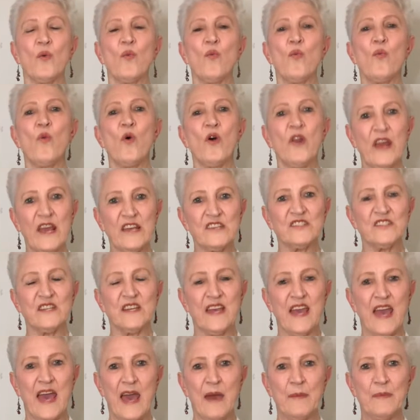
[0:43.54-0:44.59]
What actually
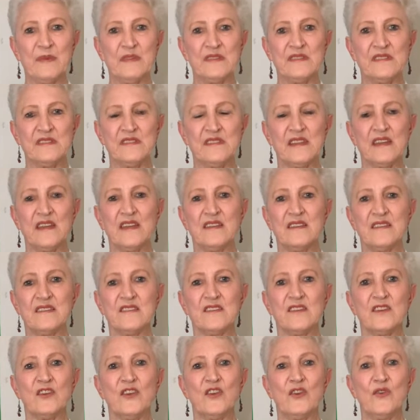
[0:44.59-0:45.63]
happens is
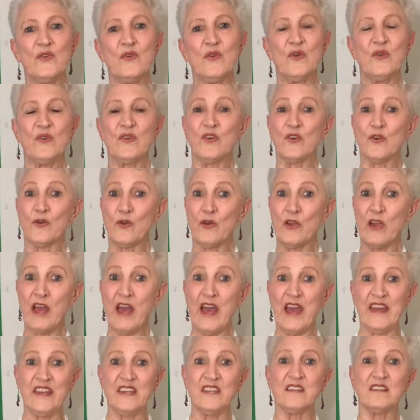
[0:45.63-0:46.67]
that you
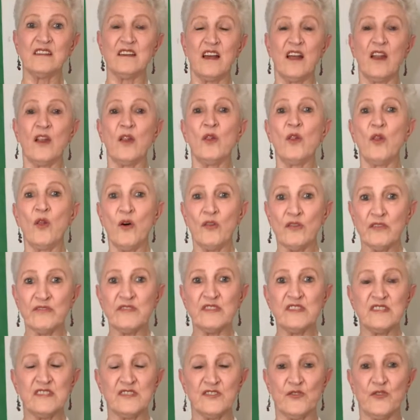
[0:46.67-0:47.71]
create a lot of
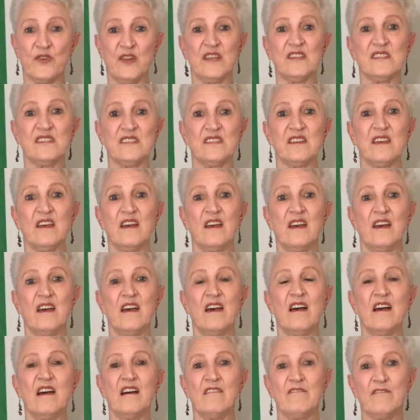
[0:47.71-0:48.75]
distress
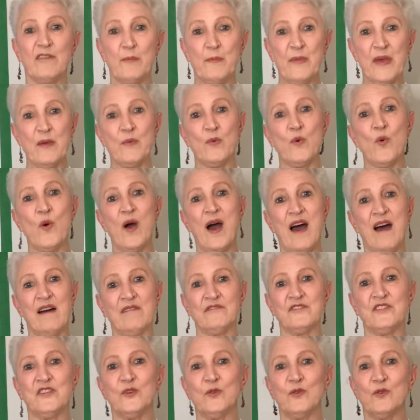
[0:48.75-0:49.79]
for people
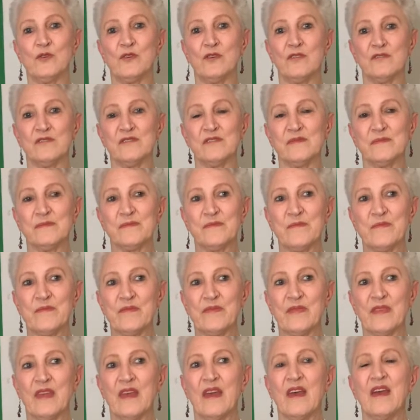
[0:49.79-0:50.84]
after you're gone.
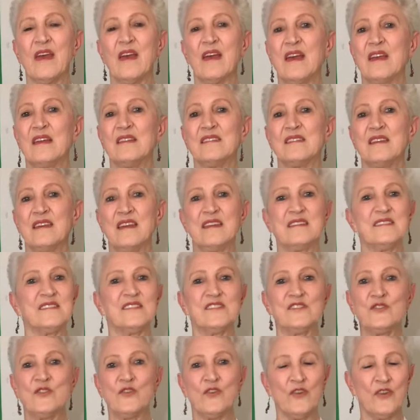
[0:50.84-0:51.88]

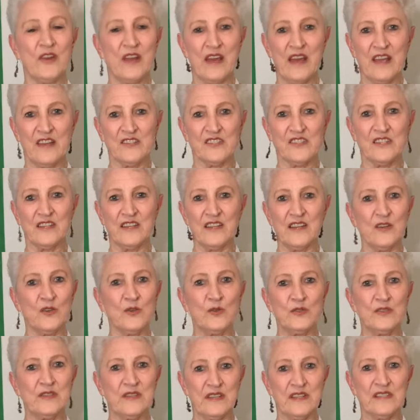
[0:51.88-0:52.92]
It's not actually a
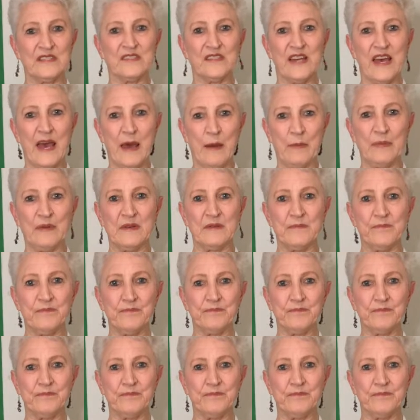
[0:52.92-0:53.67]
good thing to happen.